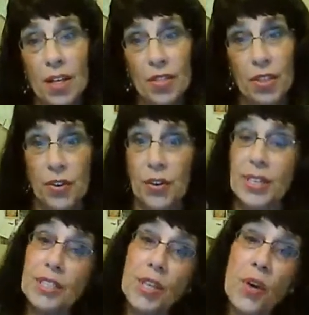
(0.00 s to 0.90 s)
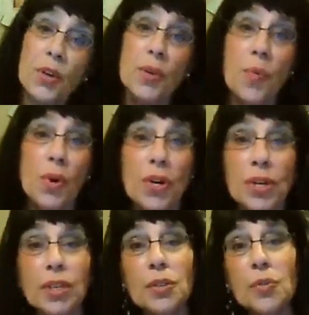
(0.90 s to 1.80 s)
There is only
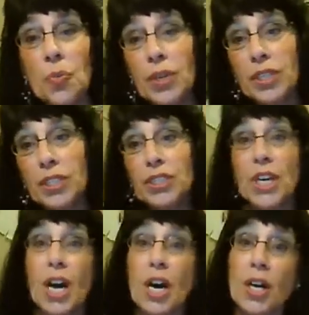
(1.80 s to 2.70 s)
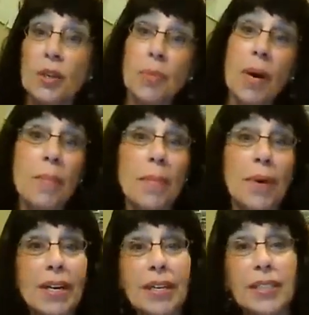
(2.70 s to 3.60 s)
one wish on my
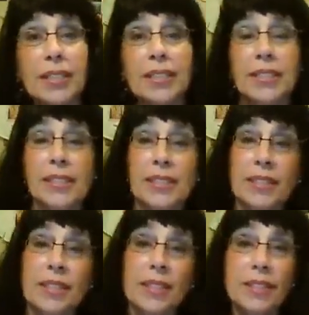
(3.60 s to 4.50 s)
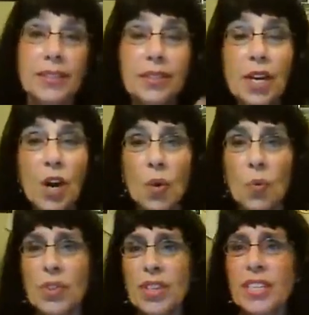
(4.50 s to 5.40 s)
mind,
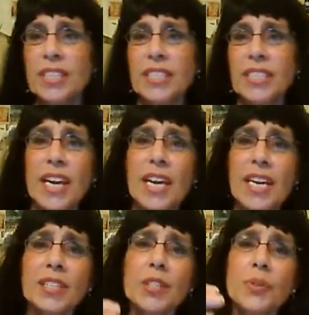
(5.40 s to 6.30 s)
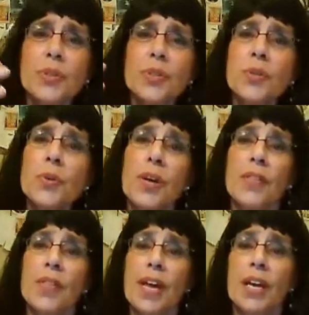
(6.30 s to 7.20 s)
when this day is through,
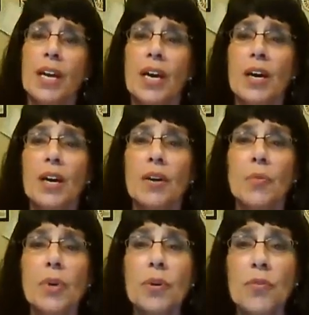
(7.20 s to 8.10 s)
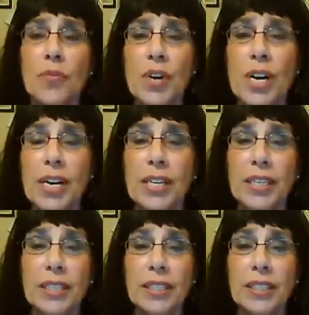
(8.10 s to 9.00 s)
and that I will
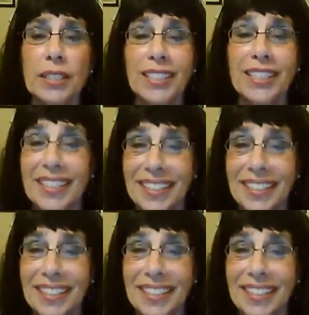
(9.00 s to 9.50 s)
find